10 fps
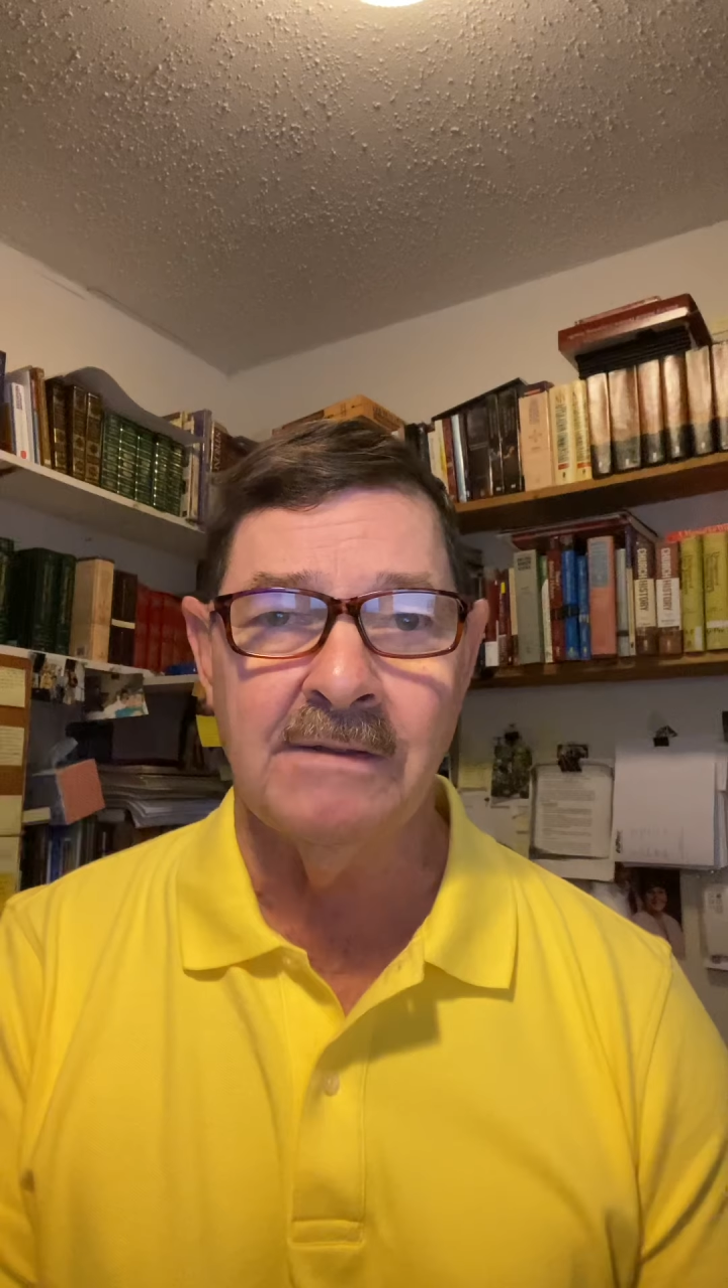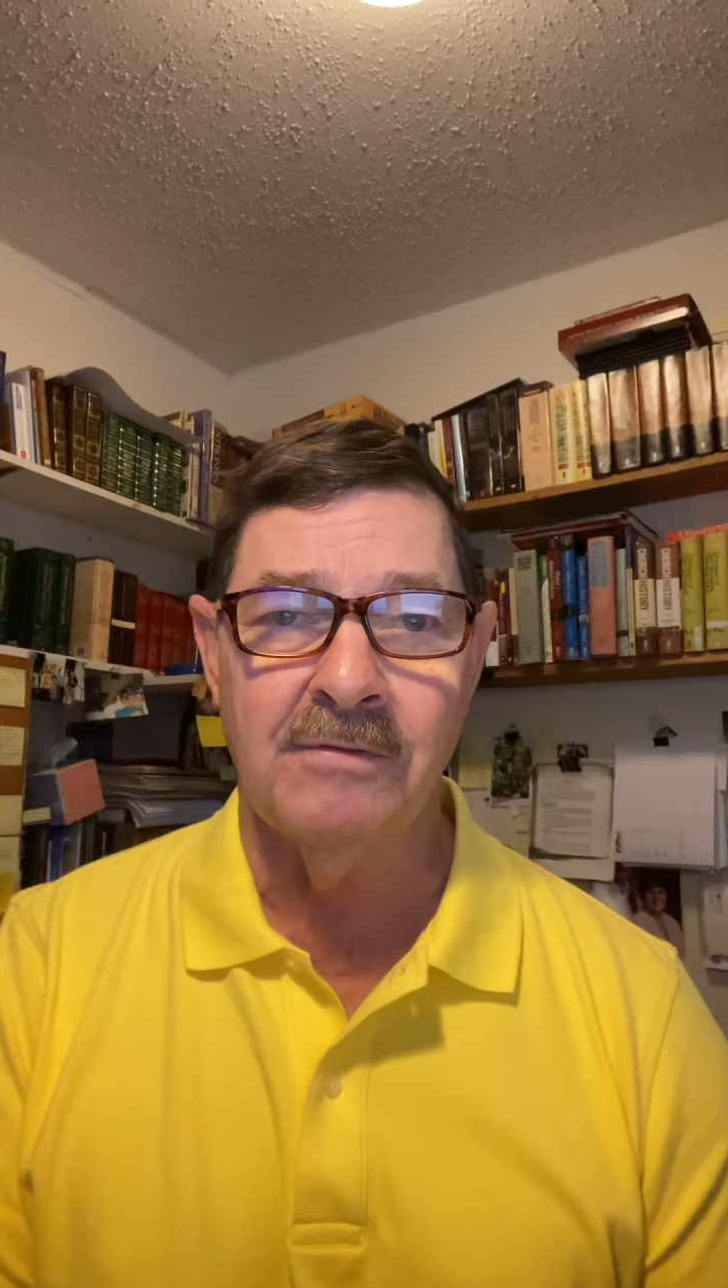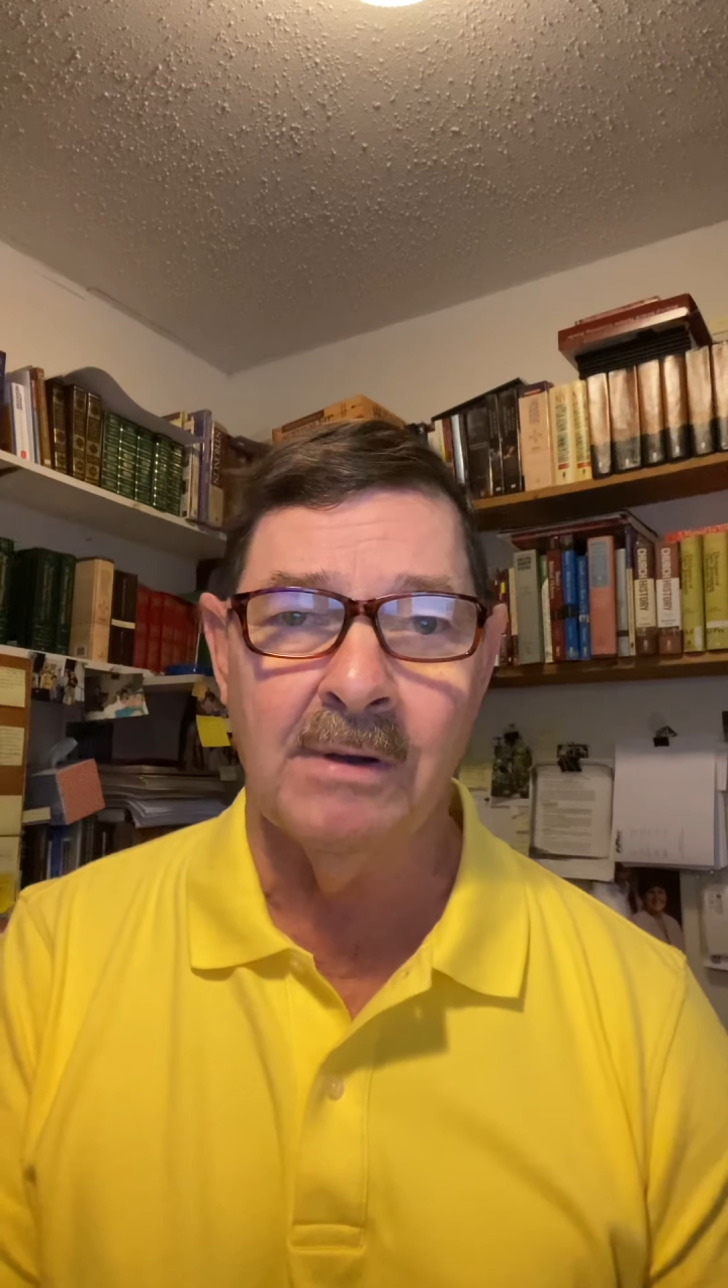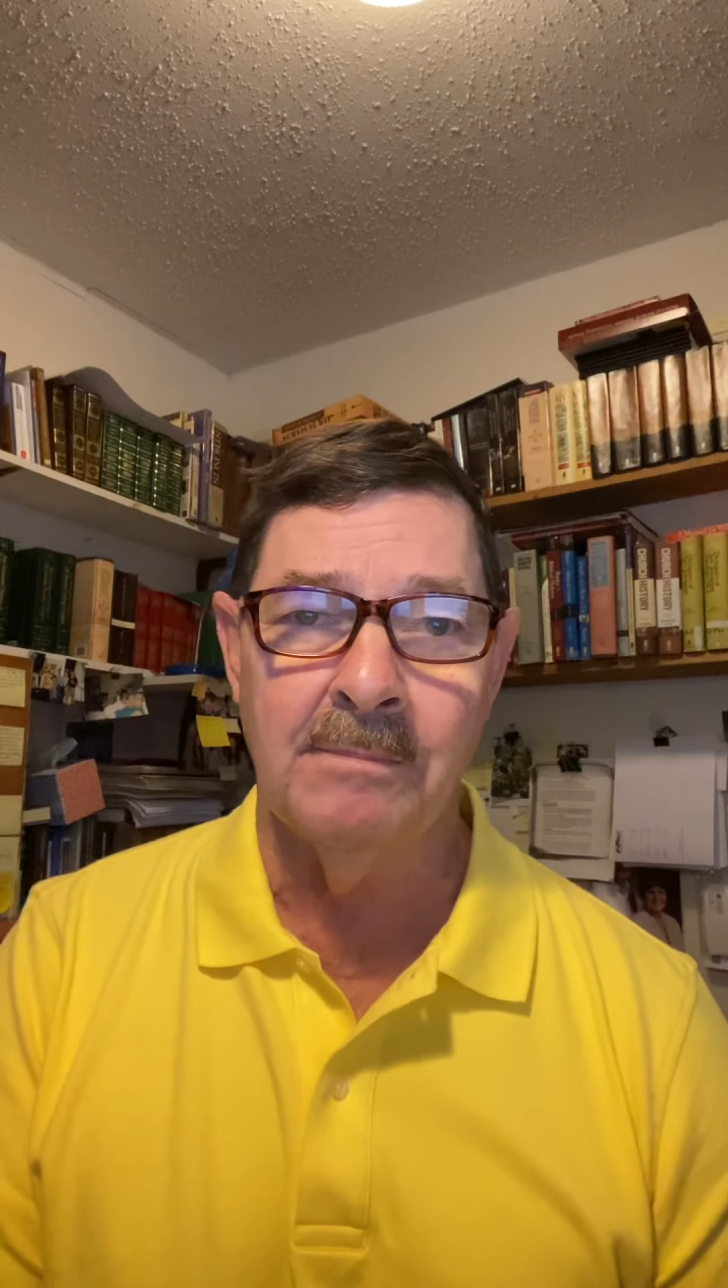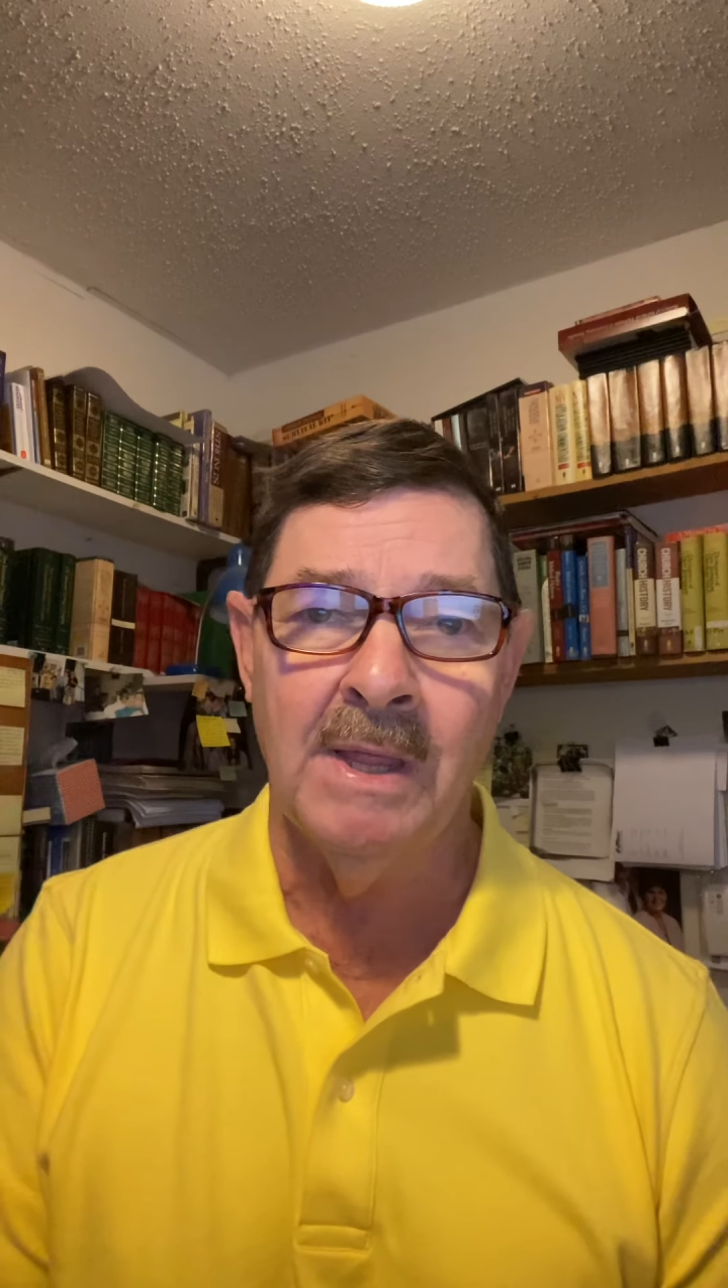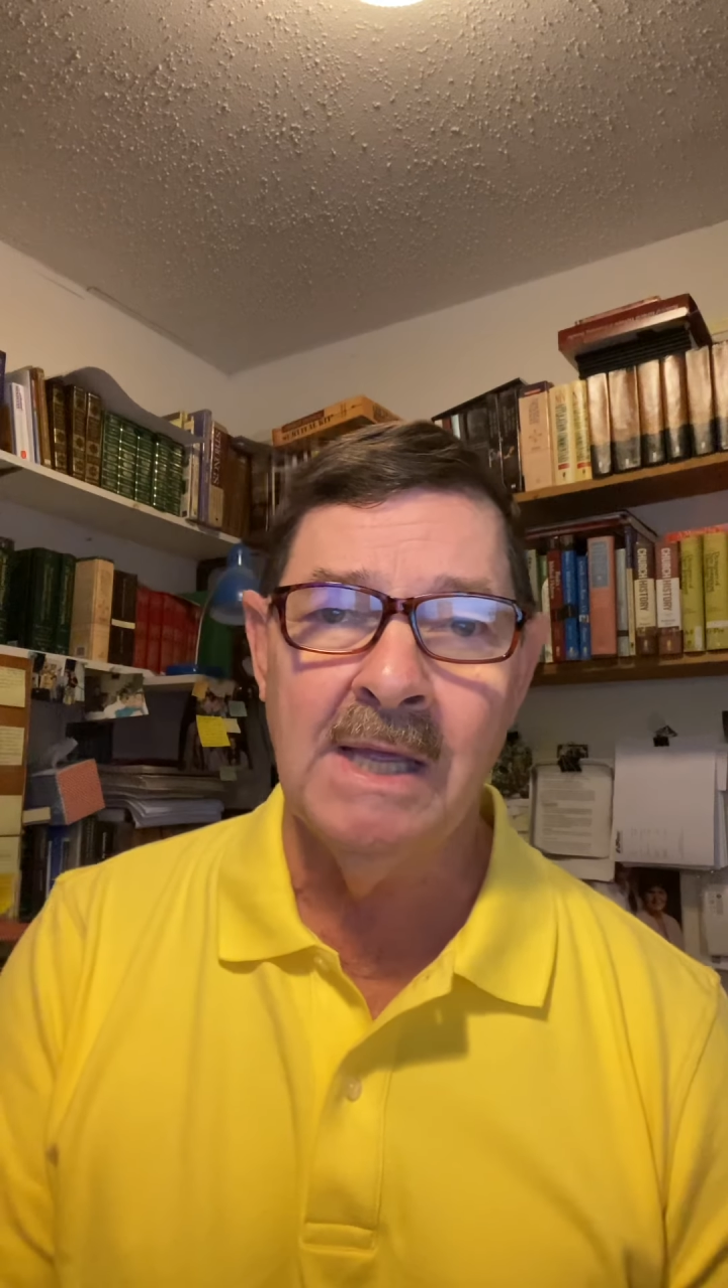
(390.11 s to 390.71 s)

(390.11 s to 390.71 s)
from